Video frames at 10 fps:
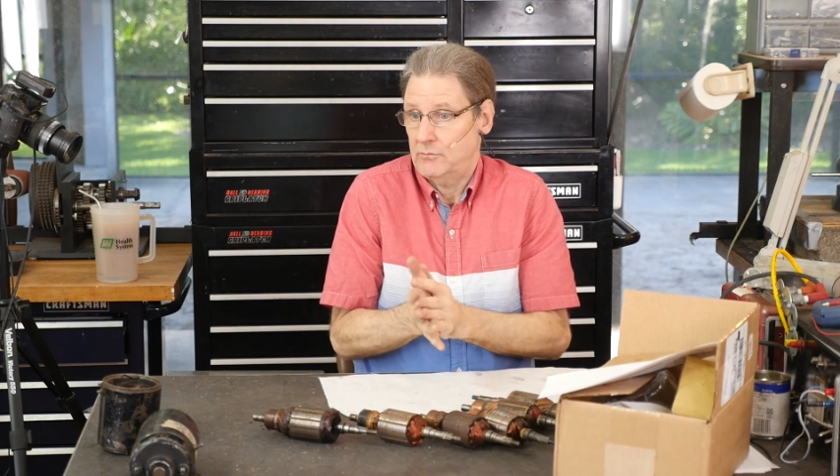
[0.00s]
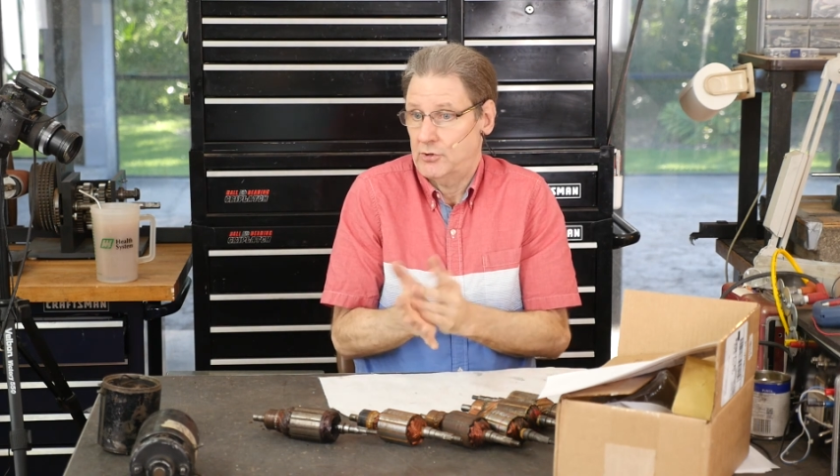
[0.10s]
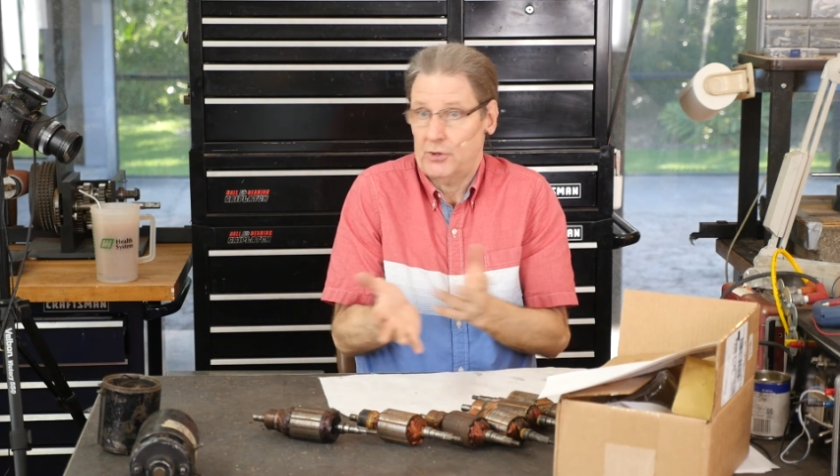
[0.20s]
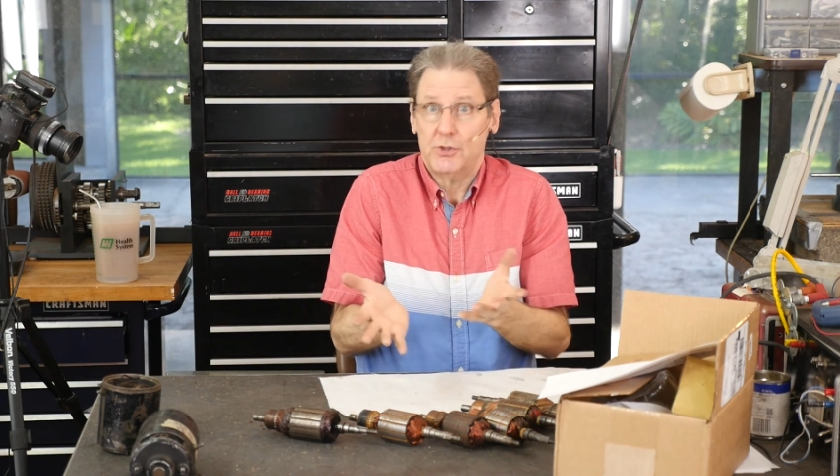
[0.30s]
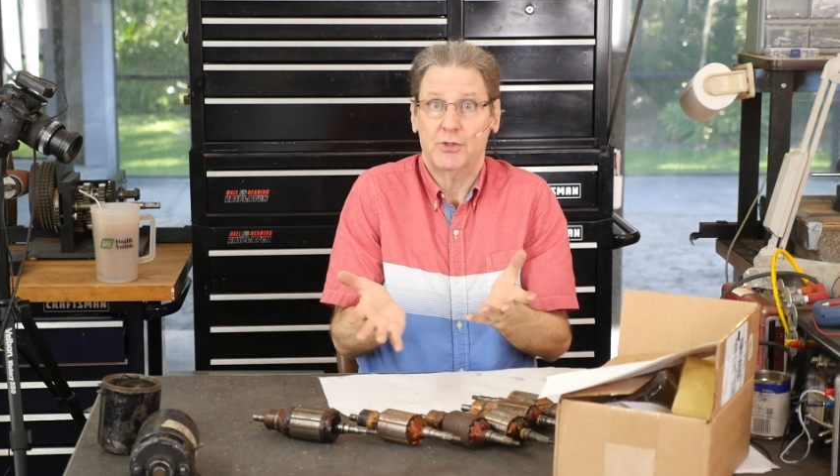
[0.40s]

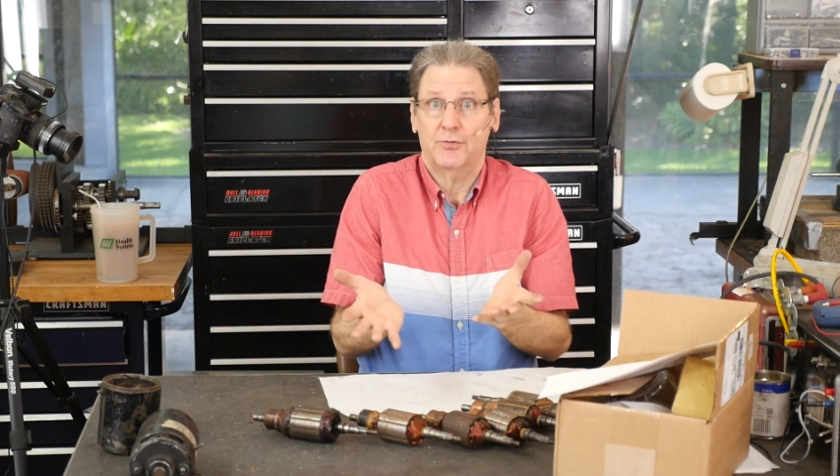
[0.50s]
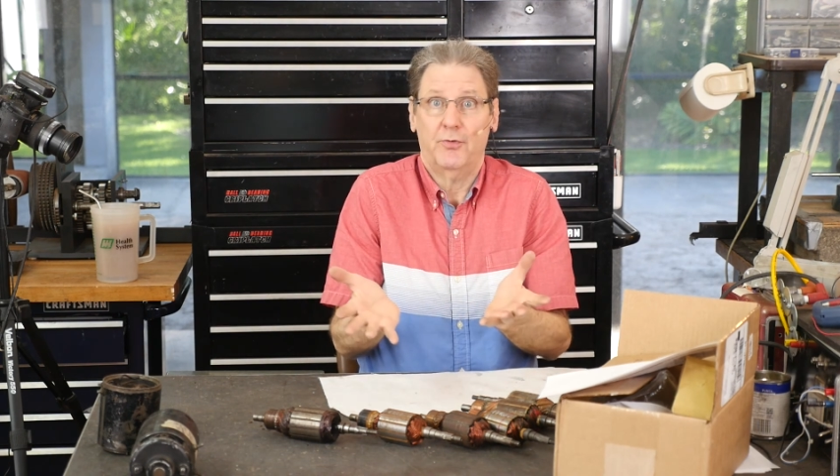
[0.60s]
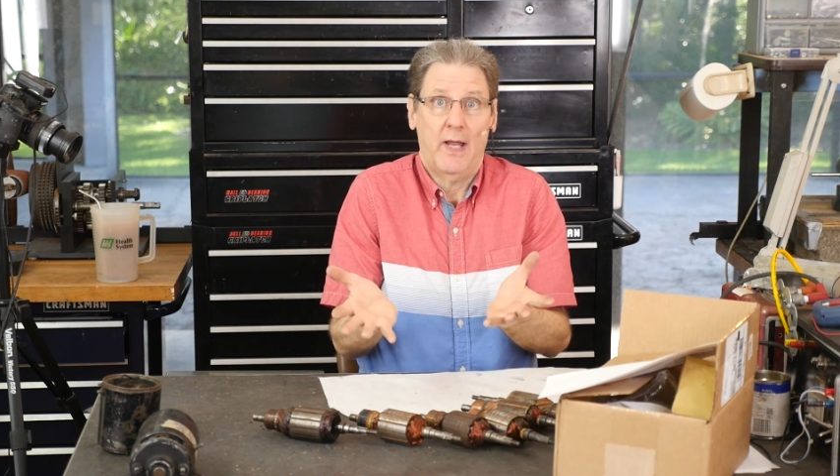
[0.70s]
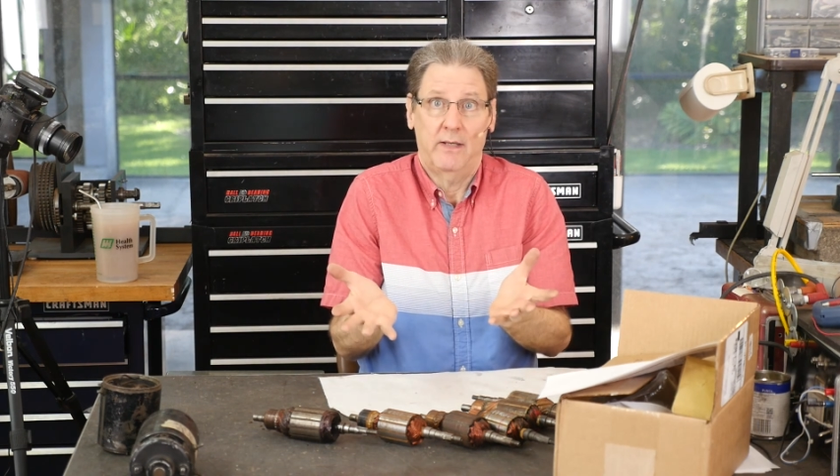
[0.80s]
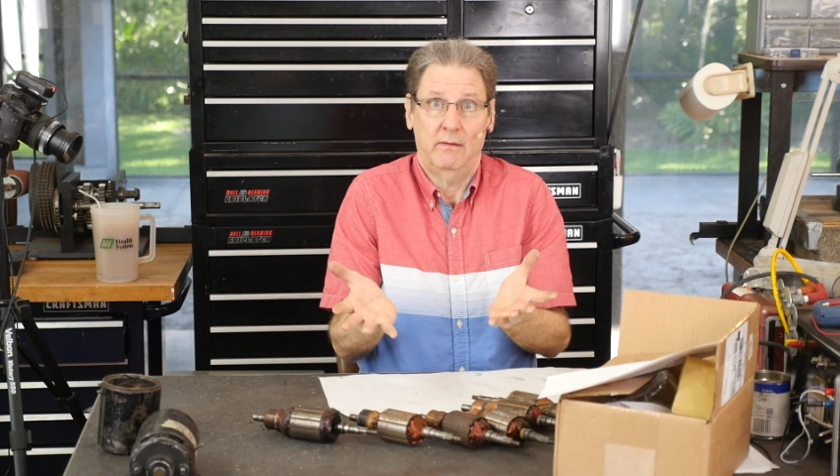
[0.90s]
dirt's your
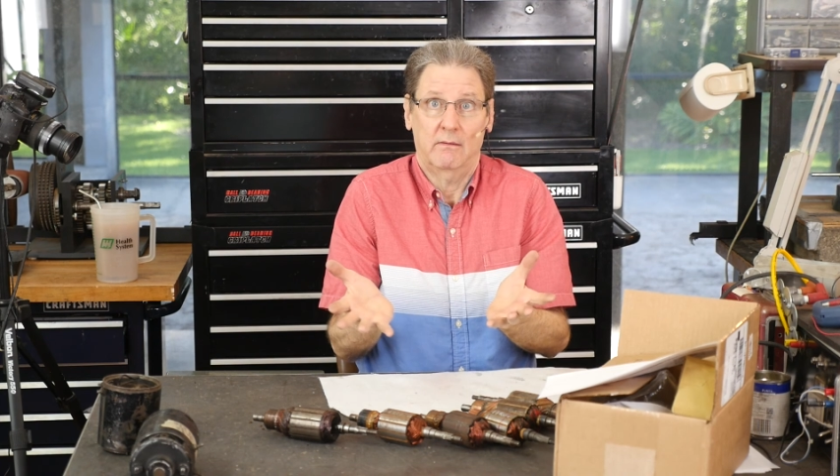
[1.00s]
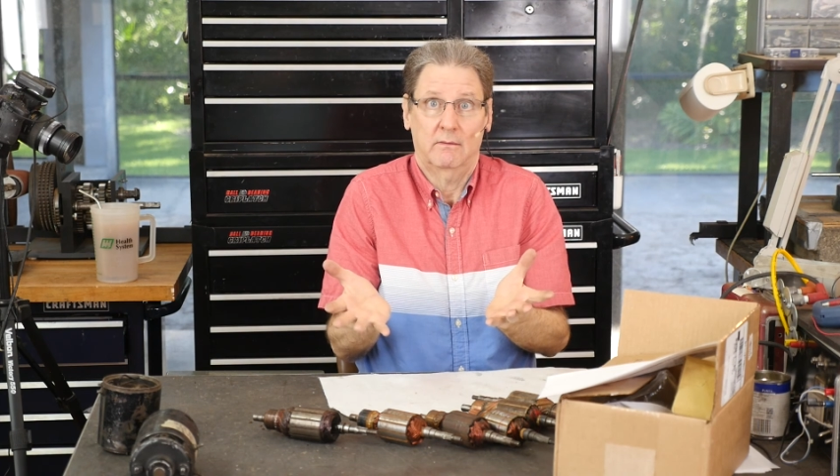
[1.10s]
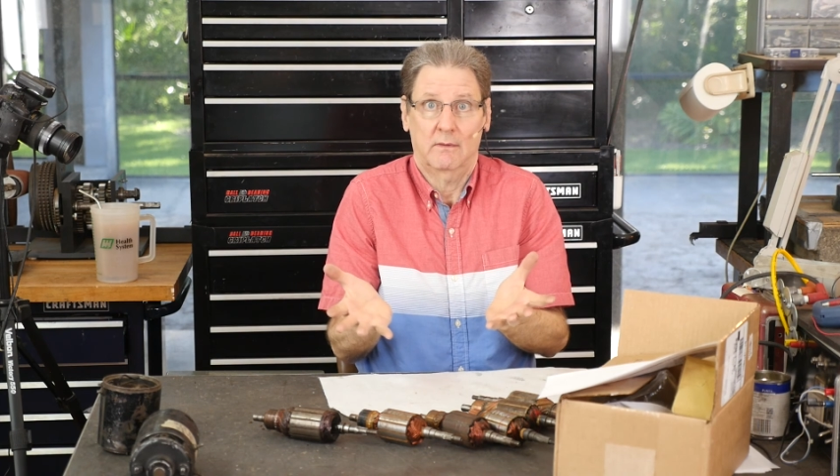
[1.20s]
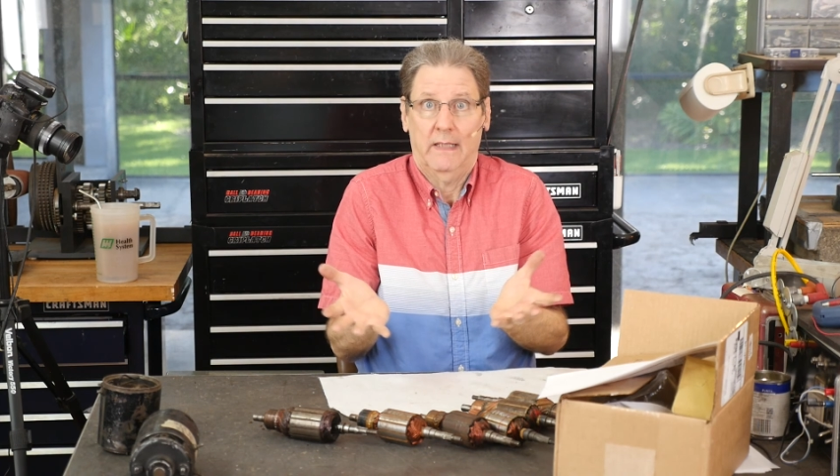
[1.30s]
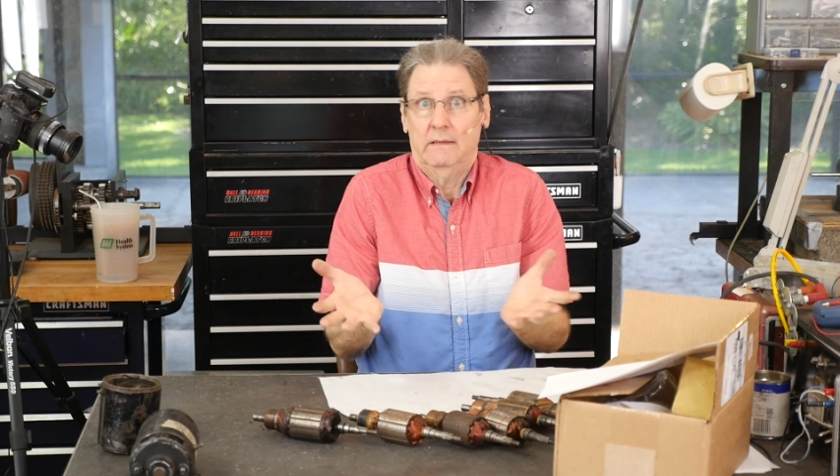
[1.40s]
friend, right?